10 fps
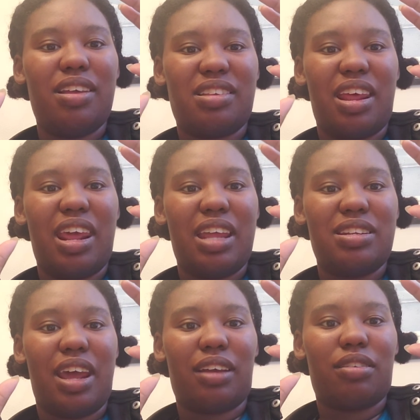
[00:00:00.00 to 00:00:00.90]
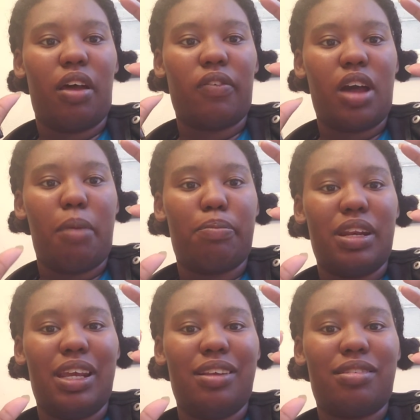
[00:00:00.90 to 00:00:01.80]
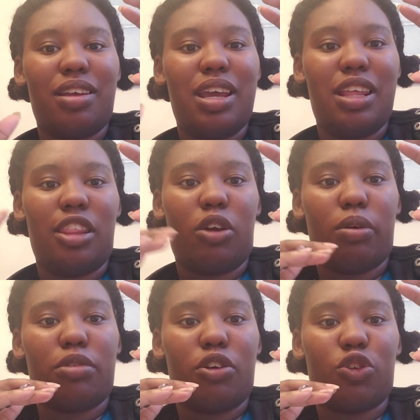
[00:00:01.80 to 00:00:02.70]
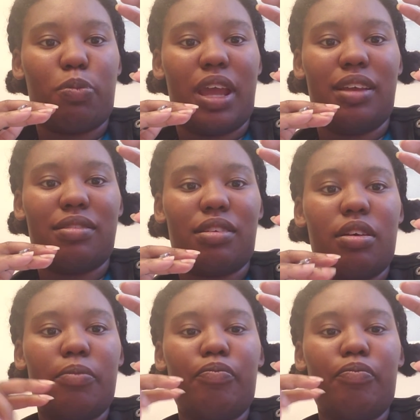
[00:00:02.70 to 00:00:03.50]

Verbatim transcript: It's an index of companies in the crypto space.